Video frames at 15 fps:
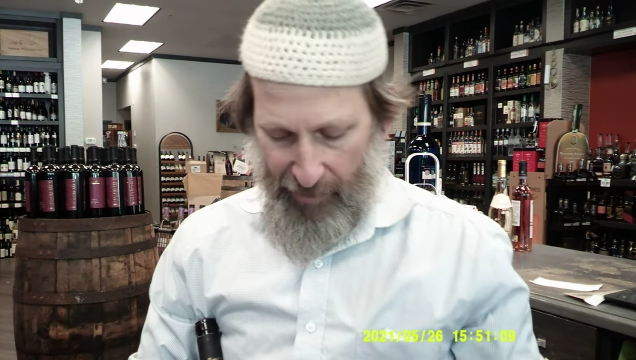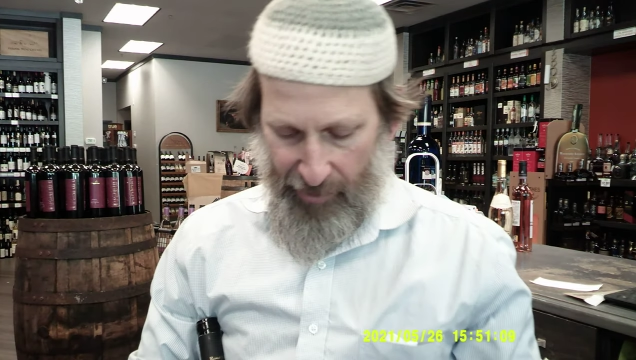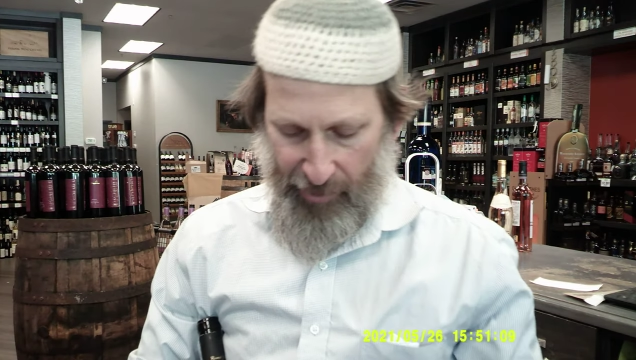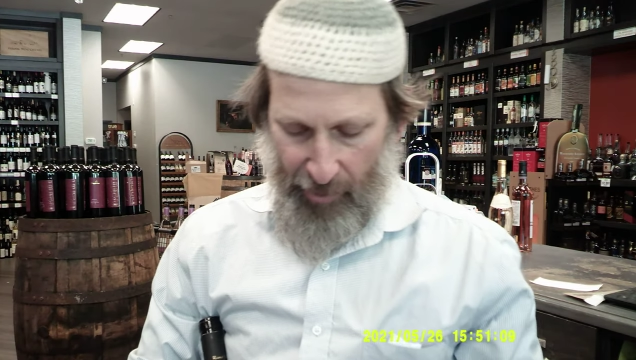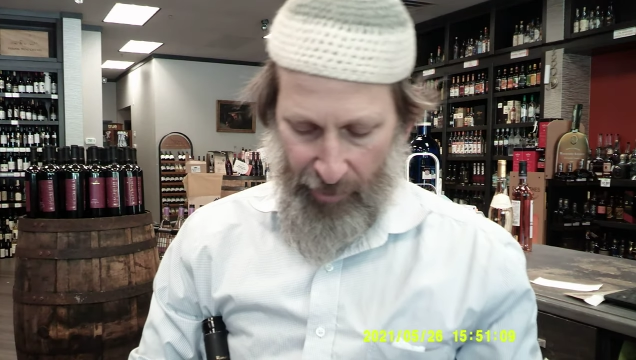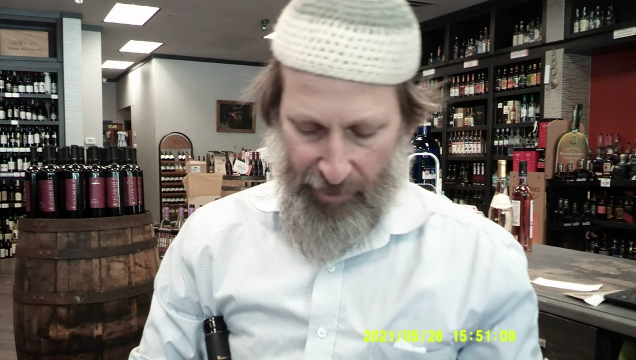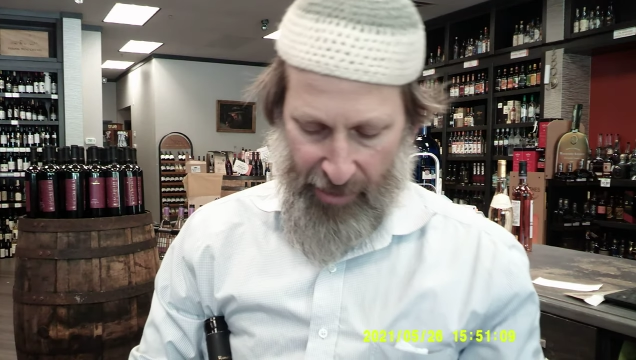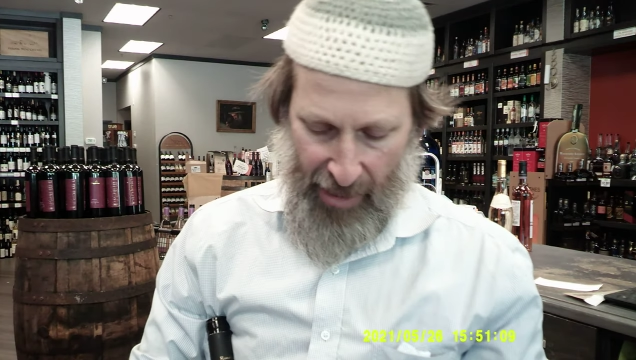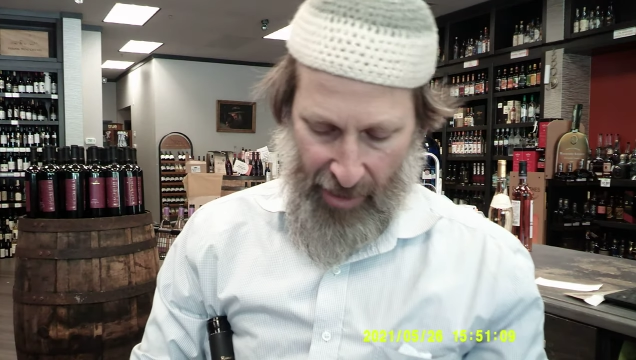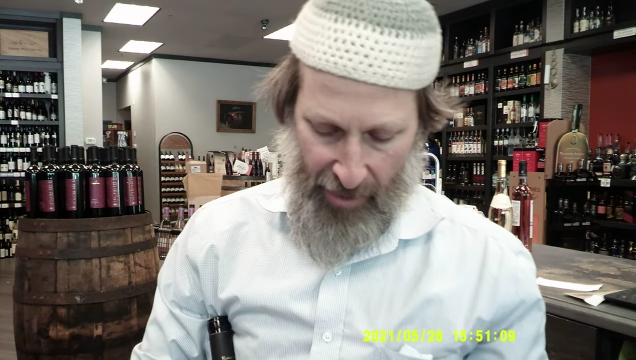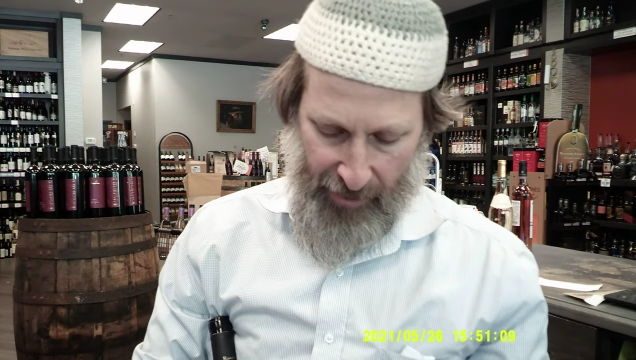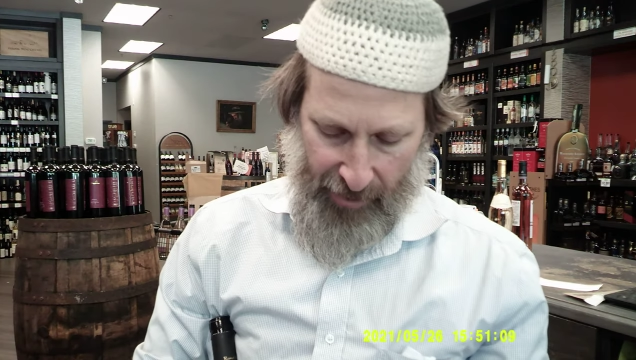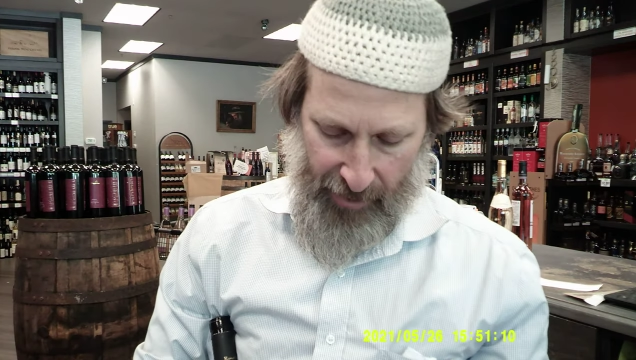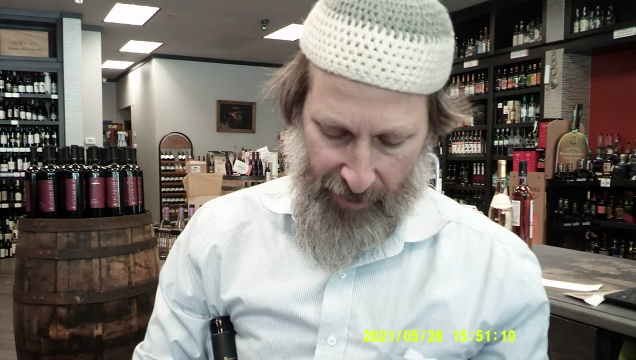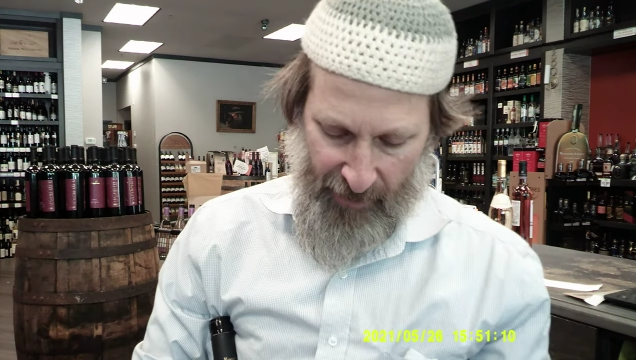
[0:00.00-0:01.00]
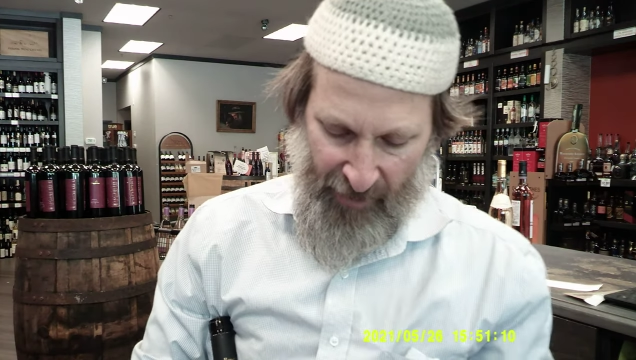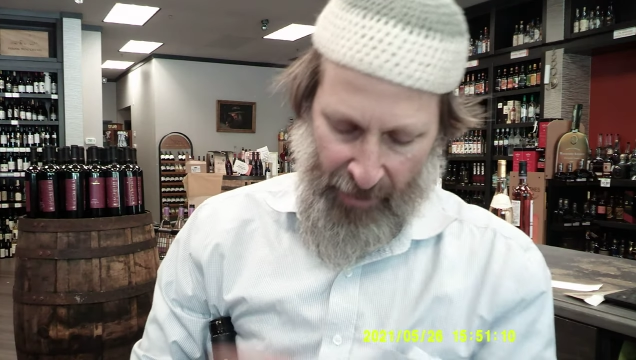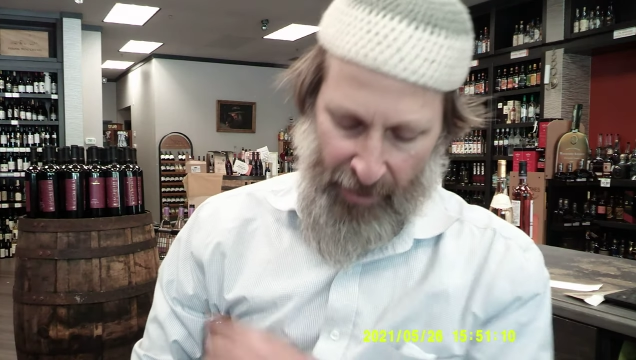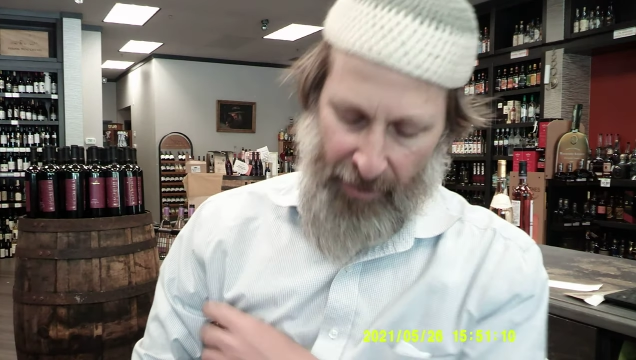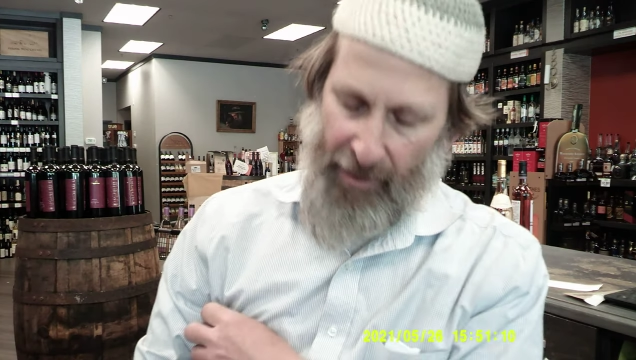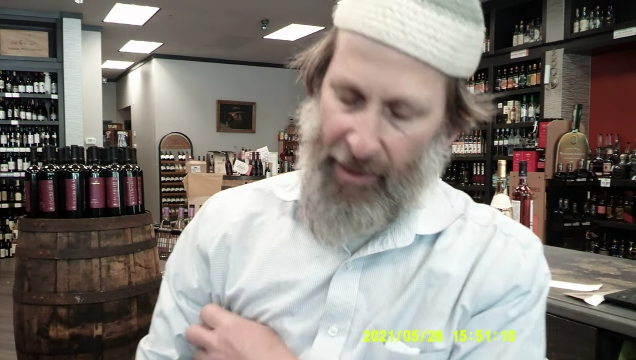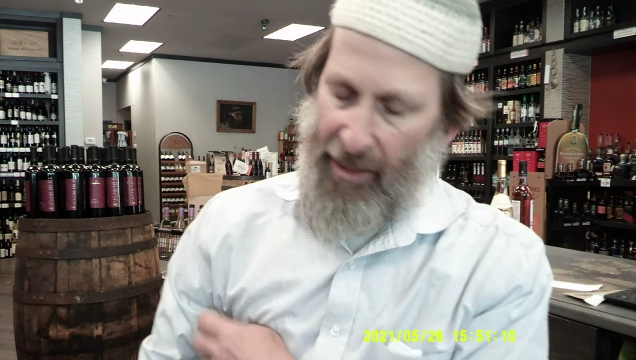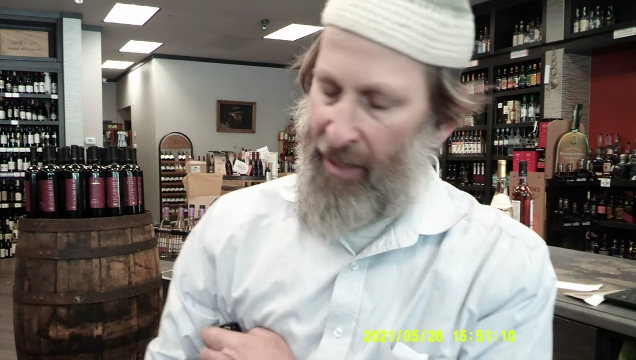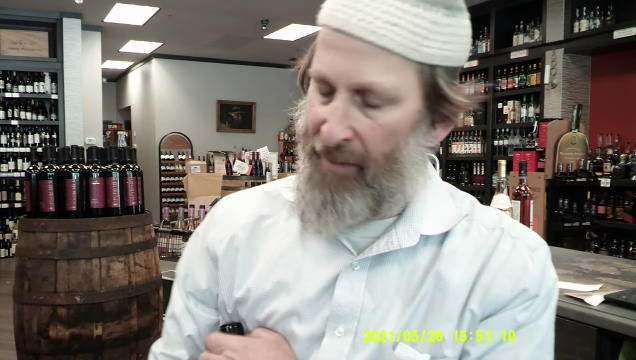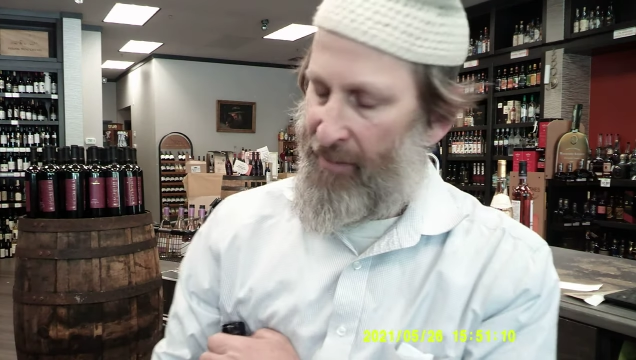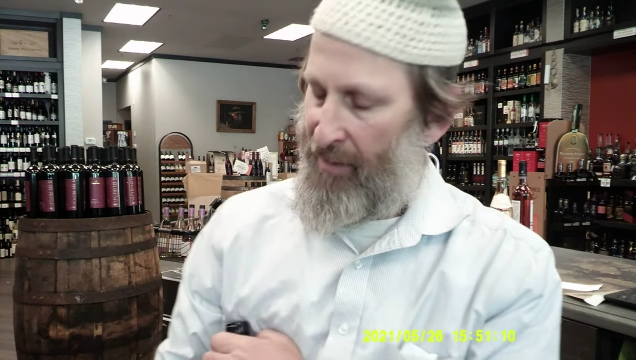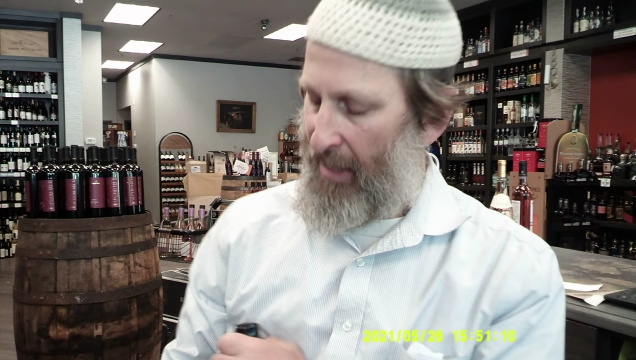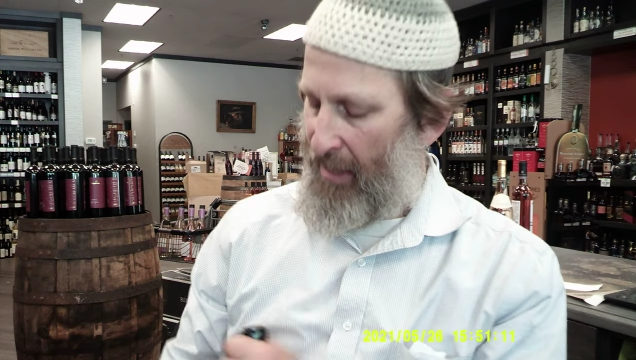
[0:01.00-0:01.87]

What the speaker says: his own talent, and the